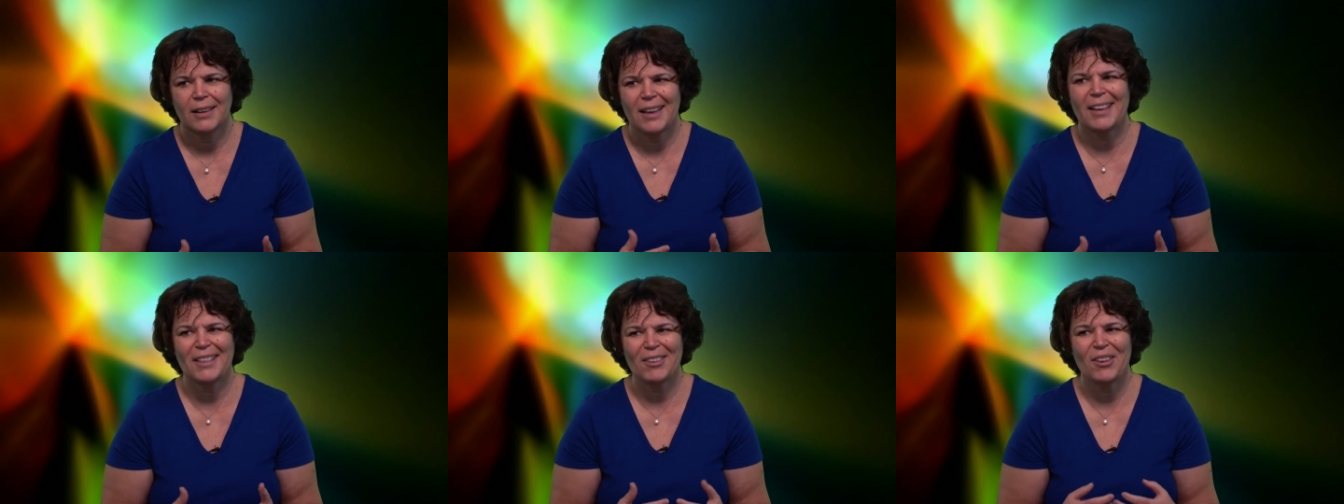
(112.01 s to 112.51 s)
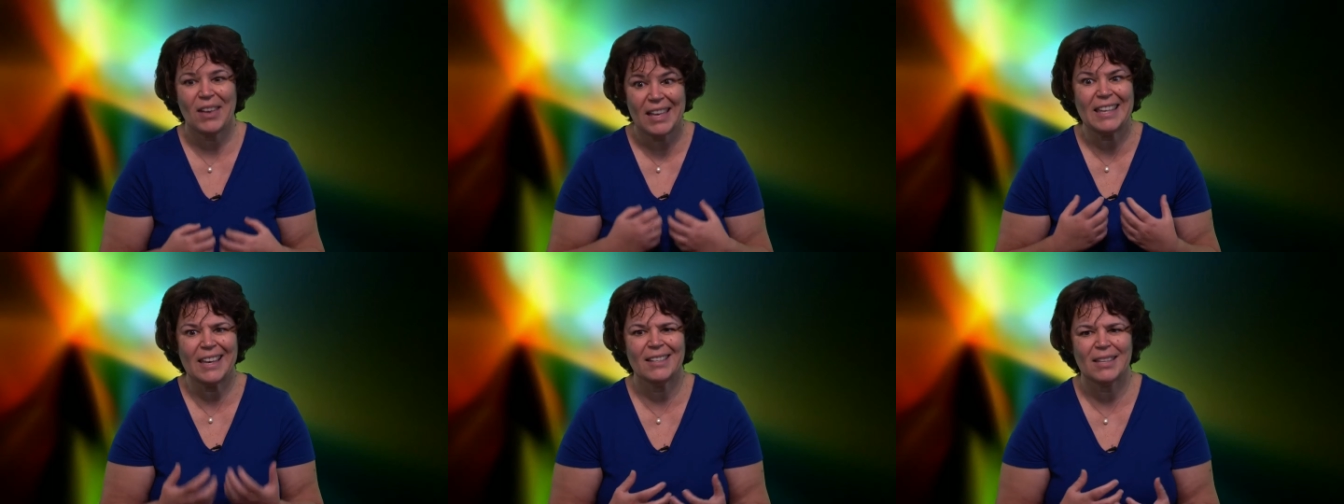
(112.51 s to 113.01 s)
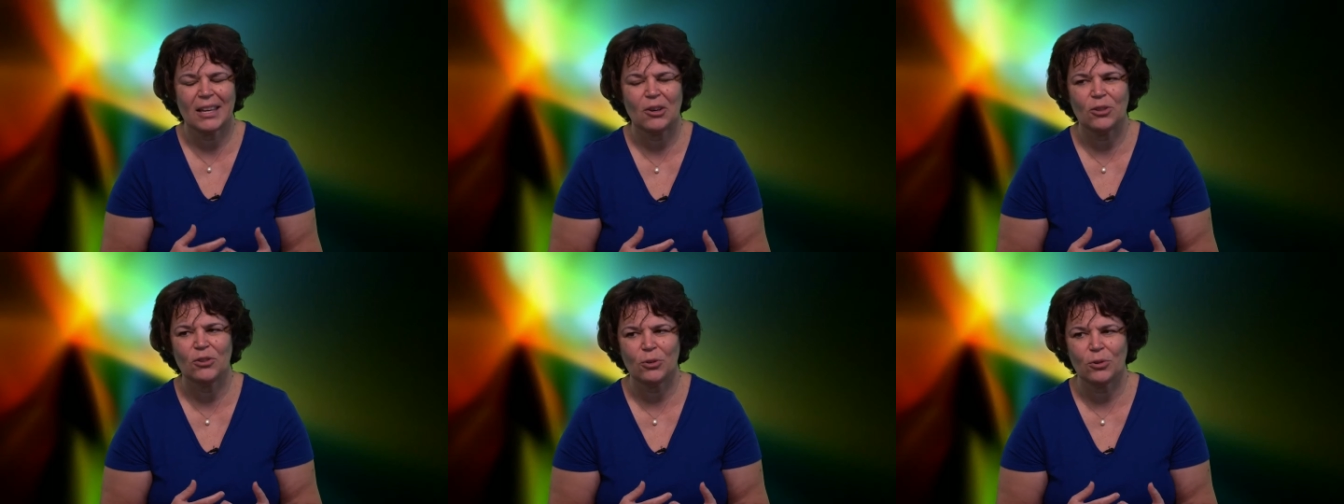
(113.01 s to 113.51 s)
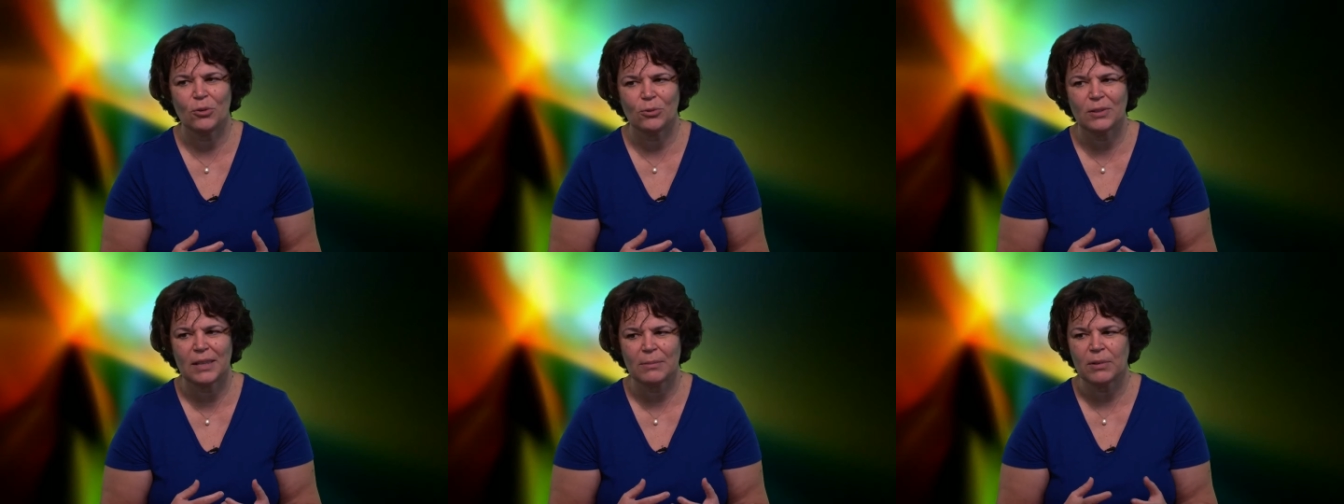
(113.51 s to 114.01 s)
And yes, I got your
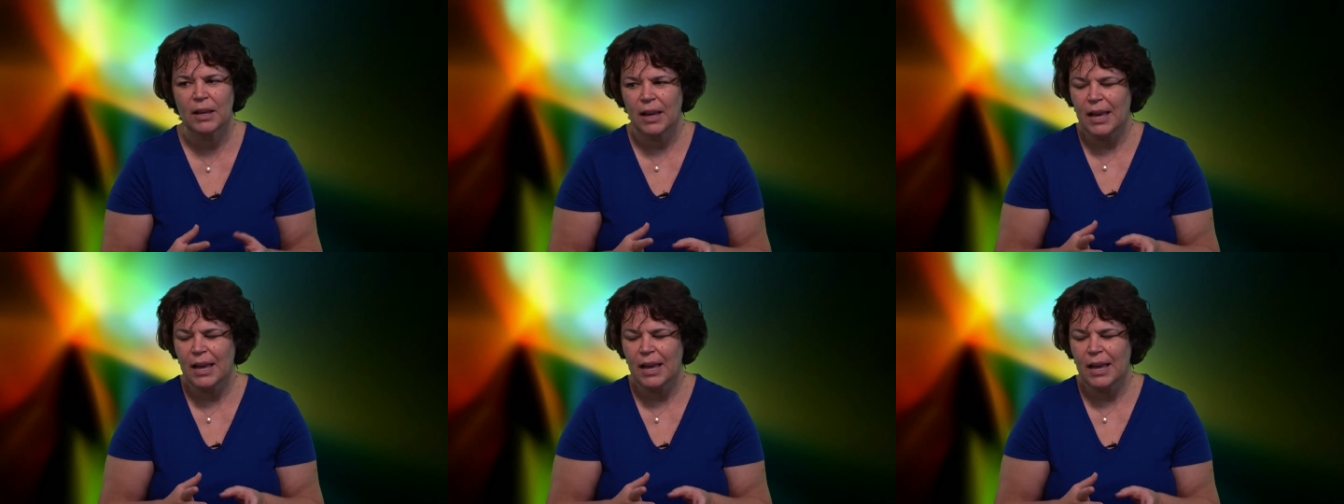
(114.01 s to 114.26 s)
concept.